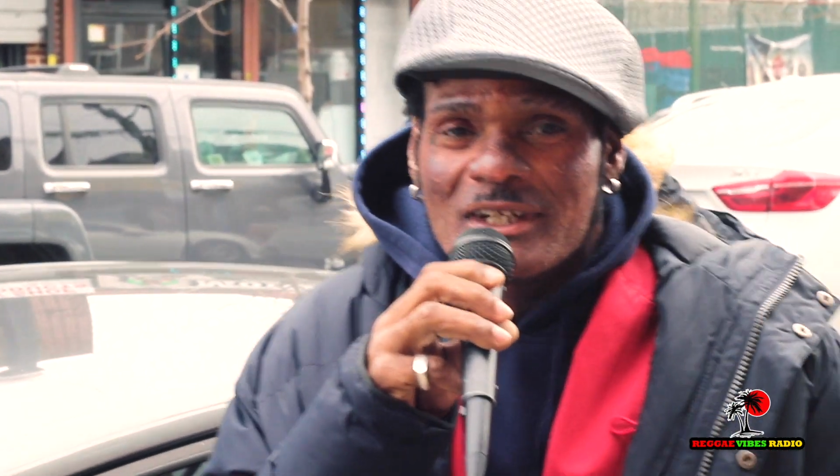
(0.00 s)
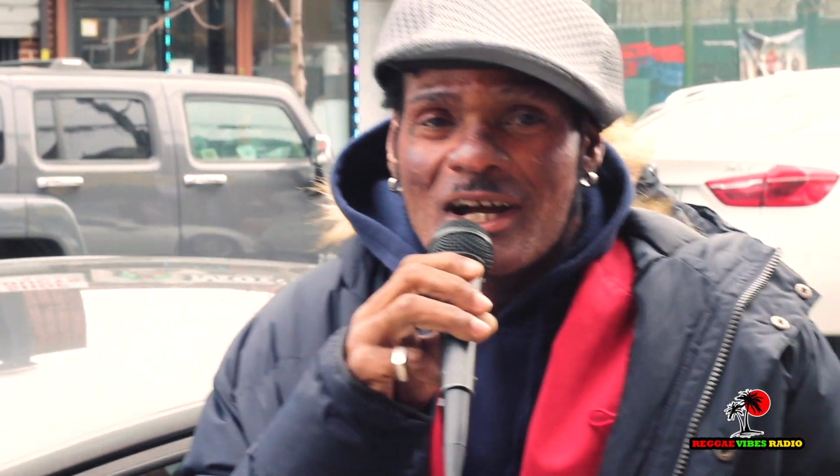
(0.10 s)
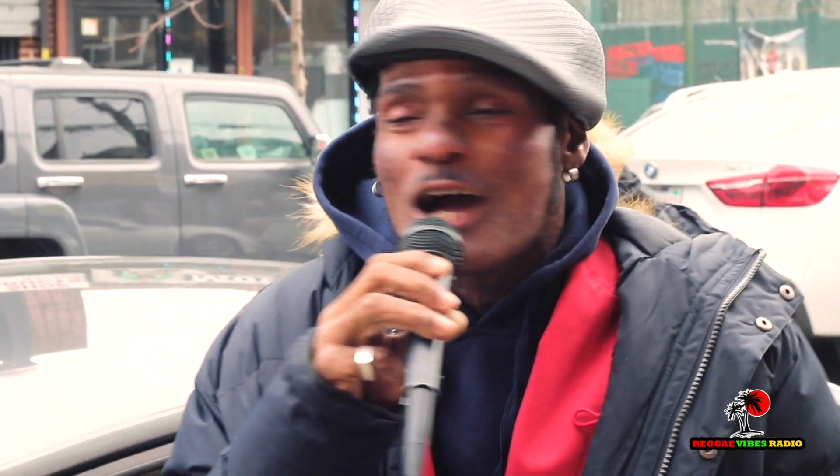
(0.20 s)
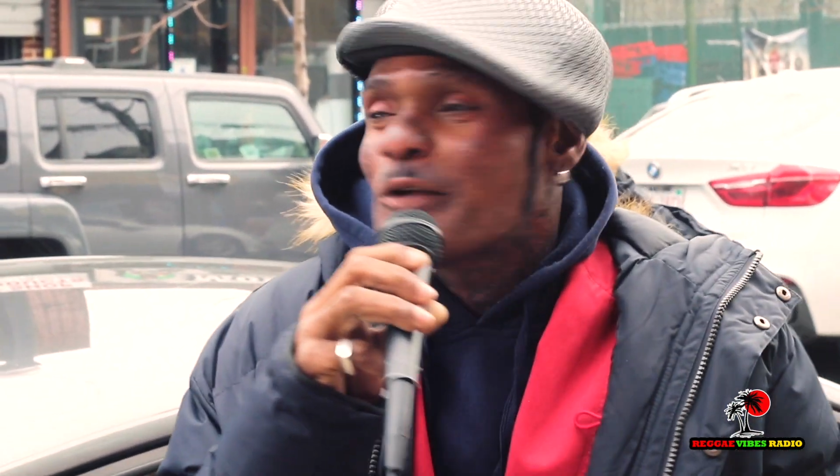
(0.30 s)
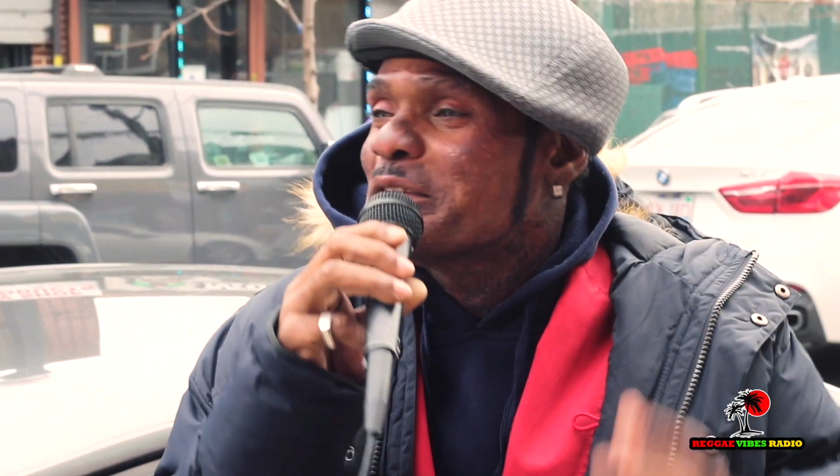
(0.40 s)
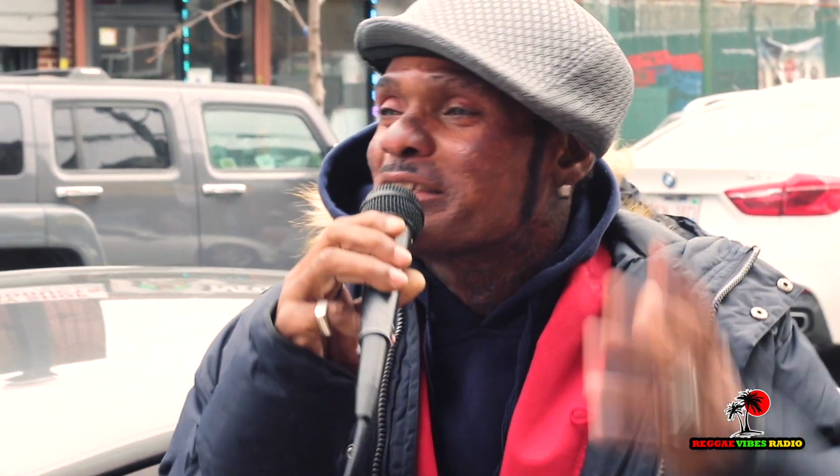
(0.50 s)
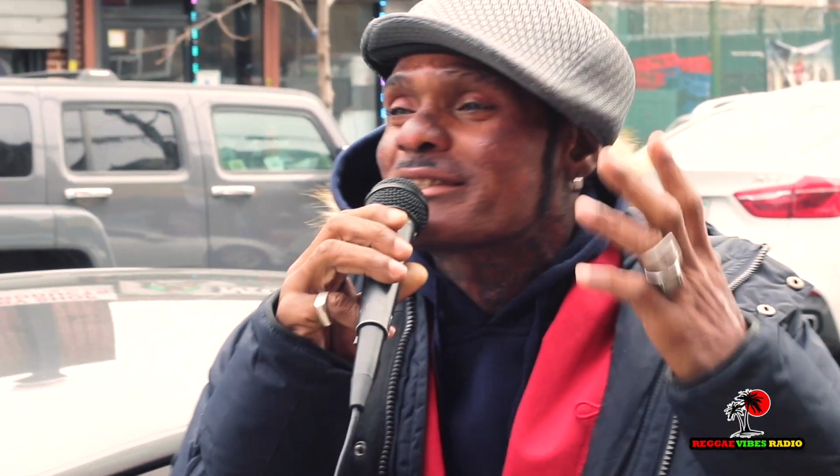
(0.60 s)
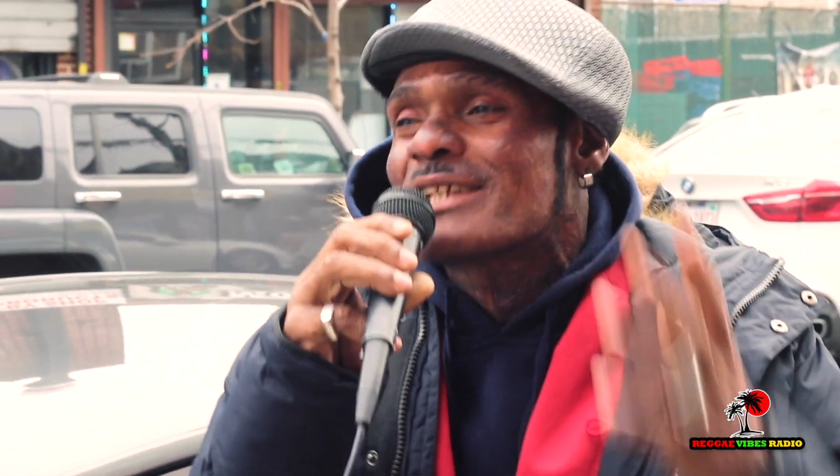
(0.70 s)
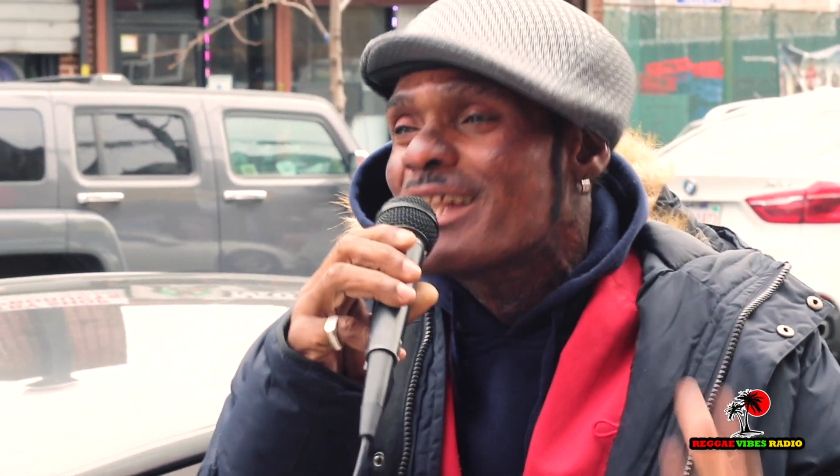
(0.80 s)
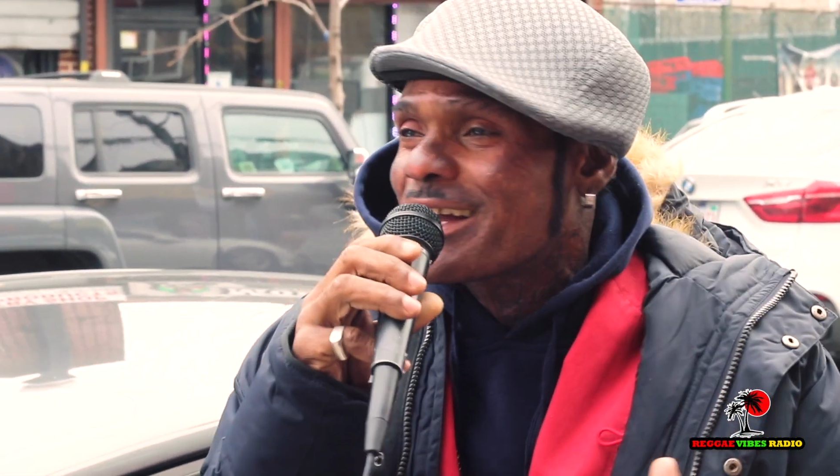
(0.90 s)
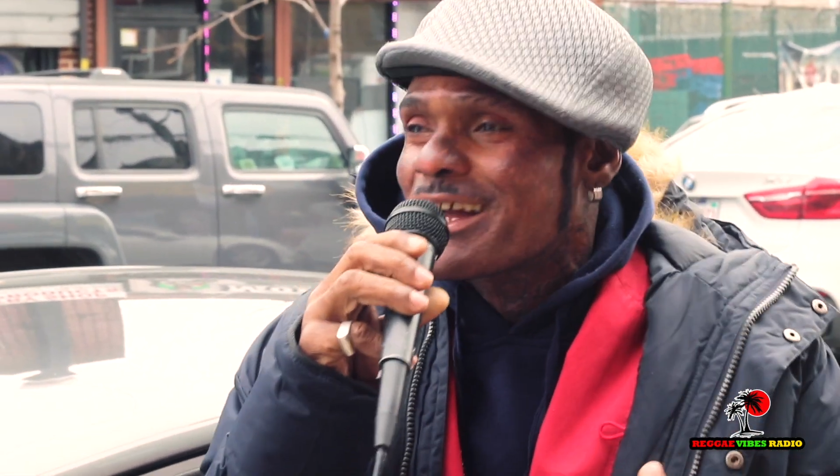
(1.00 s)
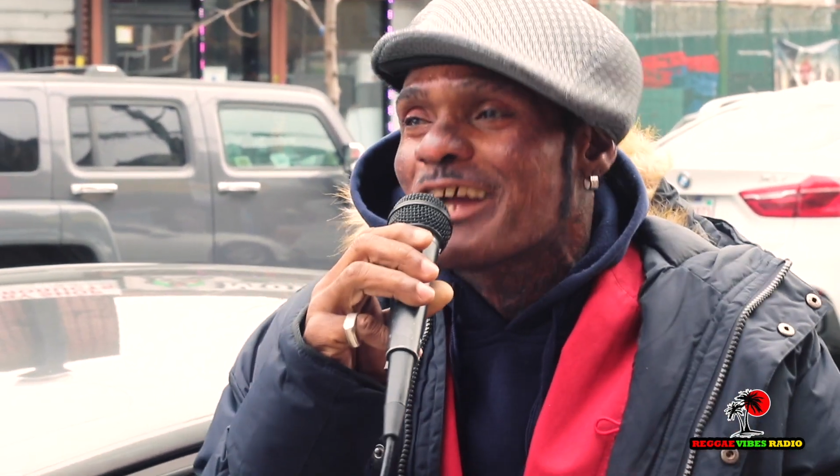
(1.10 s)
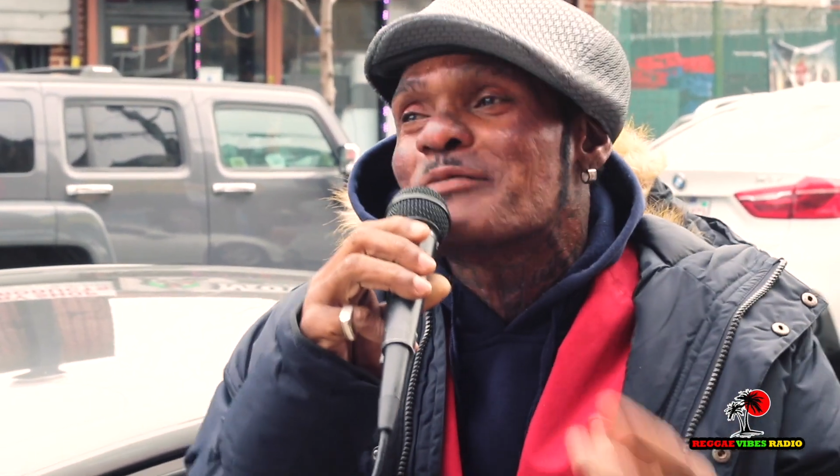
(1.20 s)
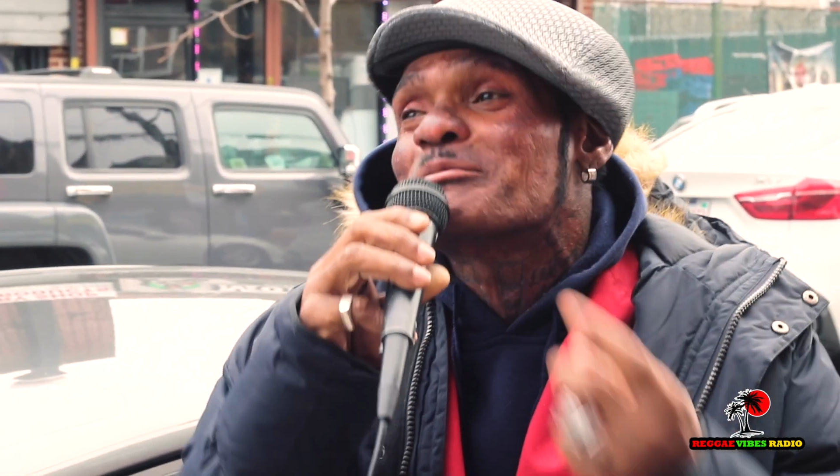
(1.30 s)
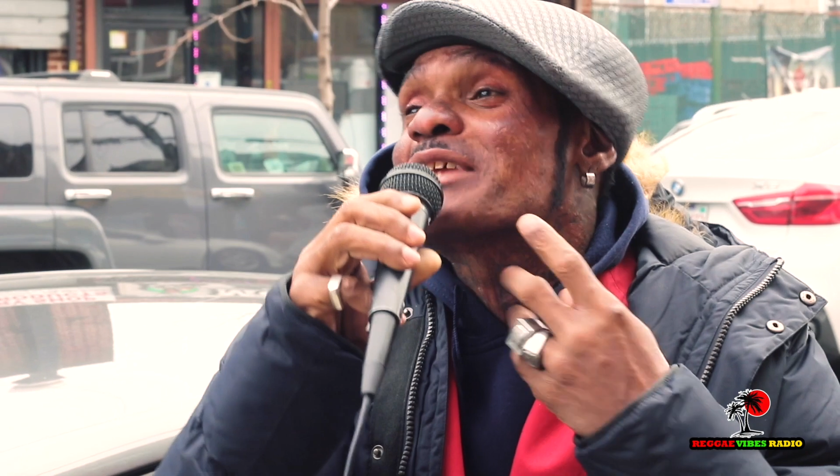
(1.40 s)
And when it's slack,
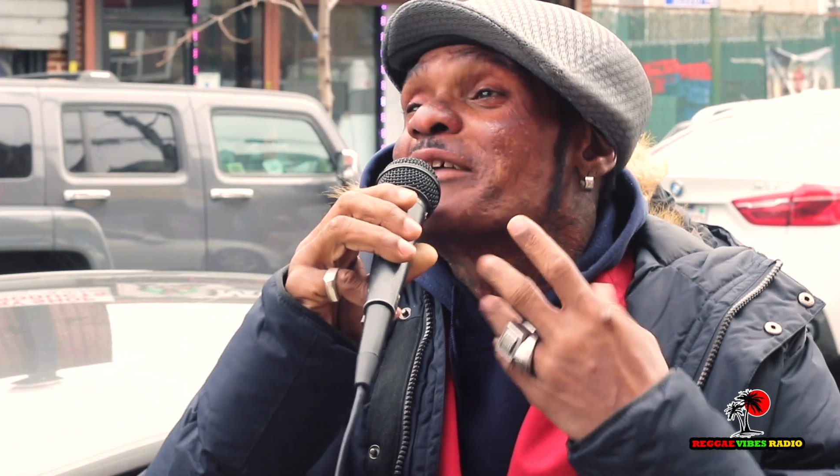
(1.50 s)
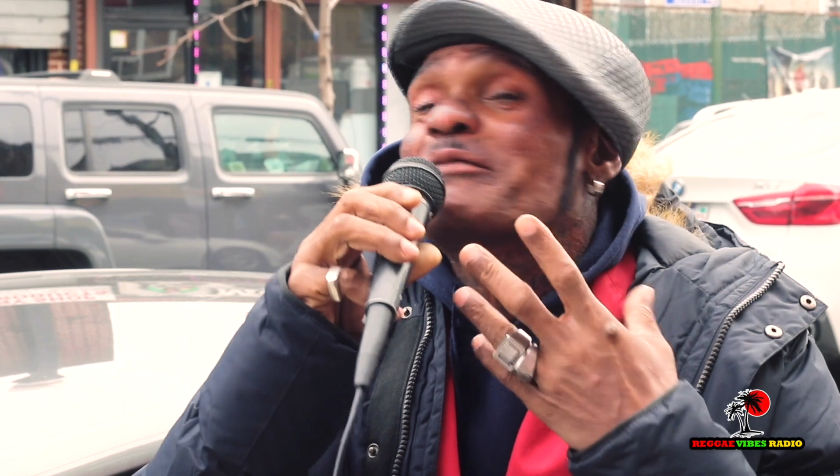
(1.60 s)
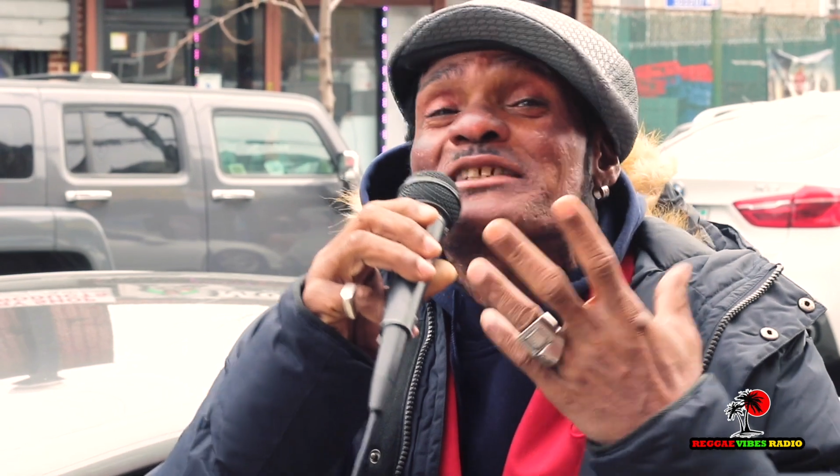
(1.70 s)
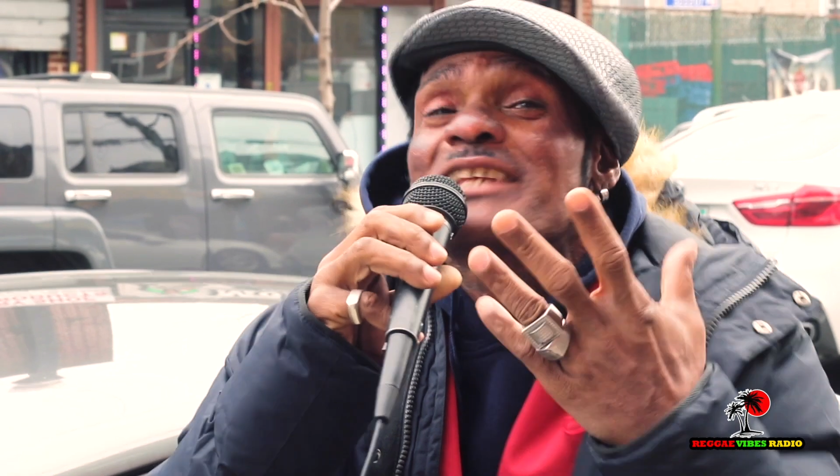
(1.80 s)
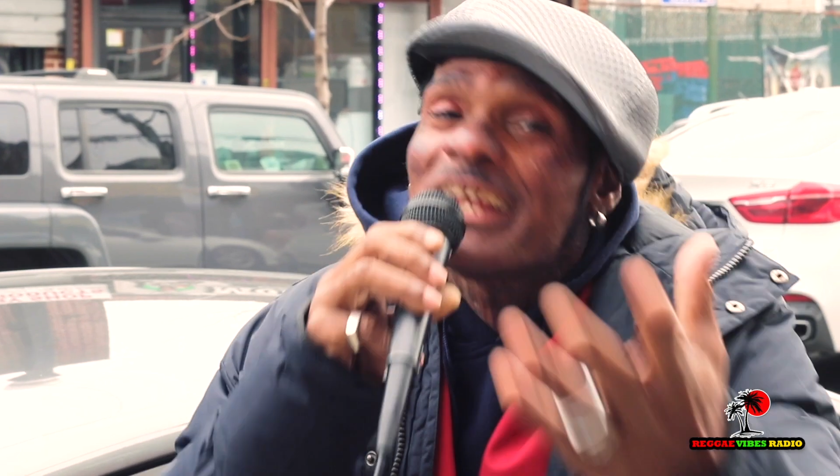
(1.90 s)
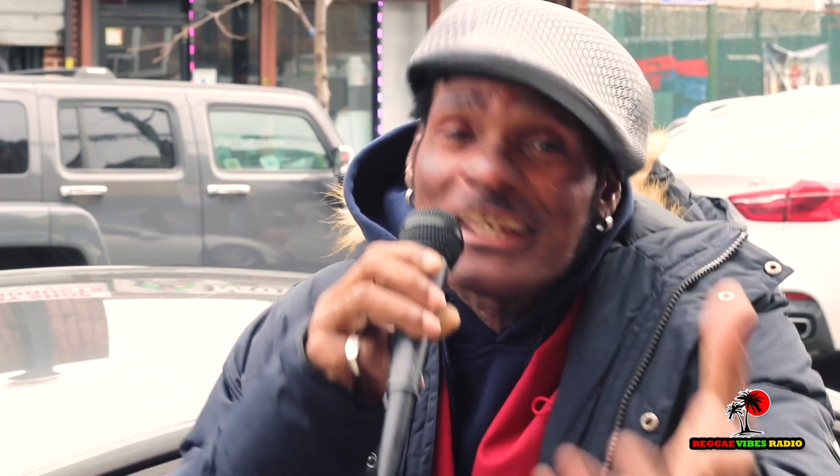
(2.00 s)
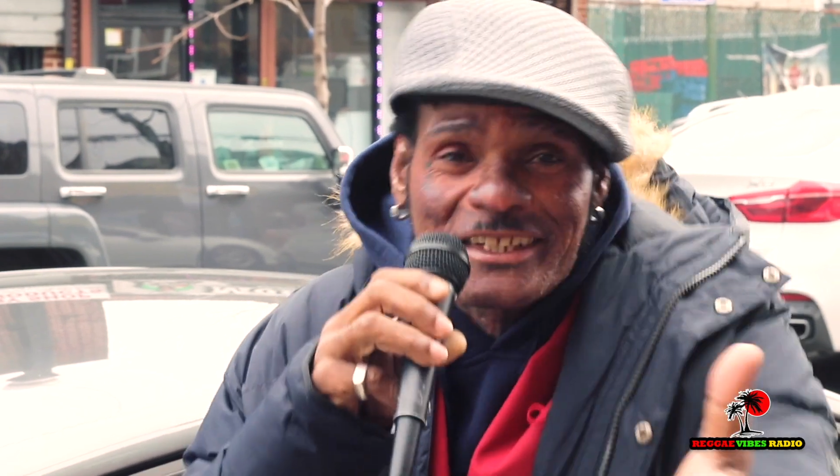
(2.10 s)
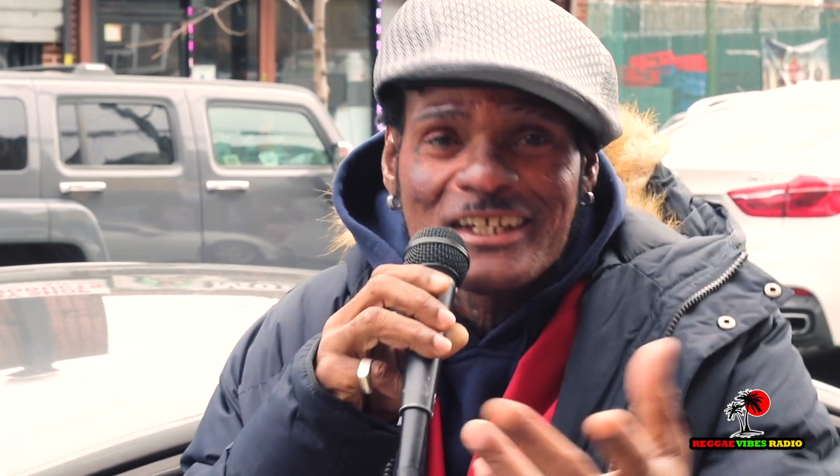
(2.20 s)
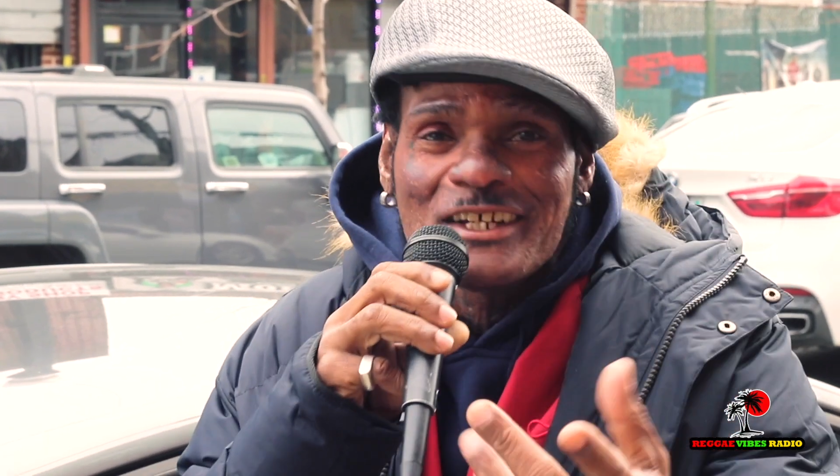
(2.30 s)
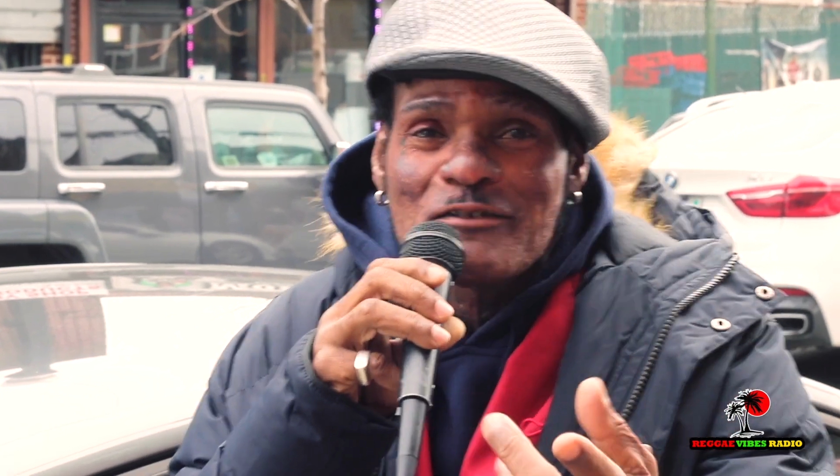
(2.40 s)
I himself say it,